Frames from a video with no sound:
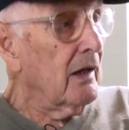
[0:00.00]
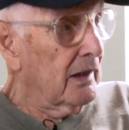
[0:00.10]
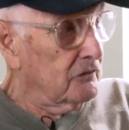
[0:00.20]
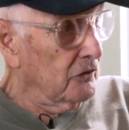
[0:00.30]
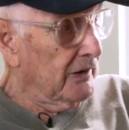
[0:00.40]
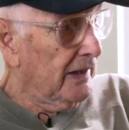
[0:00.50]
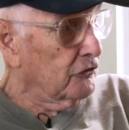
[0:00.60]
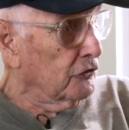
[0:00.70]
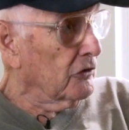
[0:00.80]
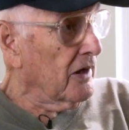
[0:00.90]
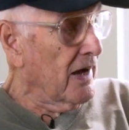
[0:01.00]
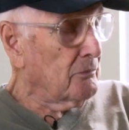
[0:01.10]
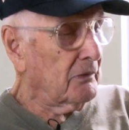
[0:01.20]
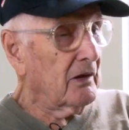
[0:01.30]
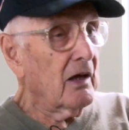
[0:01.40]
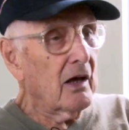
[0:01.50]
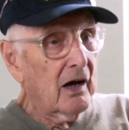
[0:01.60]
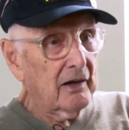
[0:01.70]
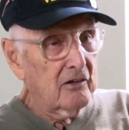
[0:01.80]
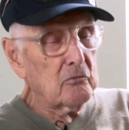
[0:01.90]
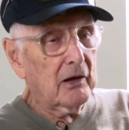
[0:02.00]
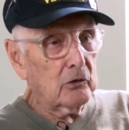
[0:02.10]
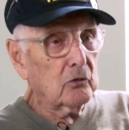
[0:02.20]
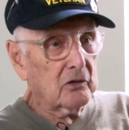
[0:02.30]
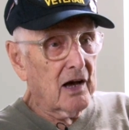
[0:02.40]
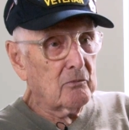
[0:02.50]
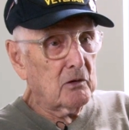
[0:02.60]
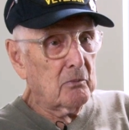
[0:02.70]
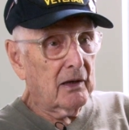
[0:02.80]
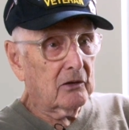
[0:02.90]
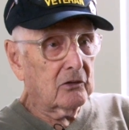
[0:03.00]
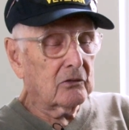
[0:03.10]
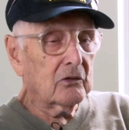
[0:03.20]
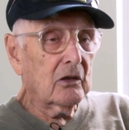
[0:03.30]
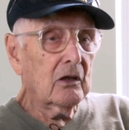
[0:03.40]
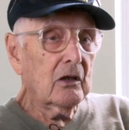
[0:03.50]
I said, that's your copy. I have my own copy back here.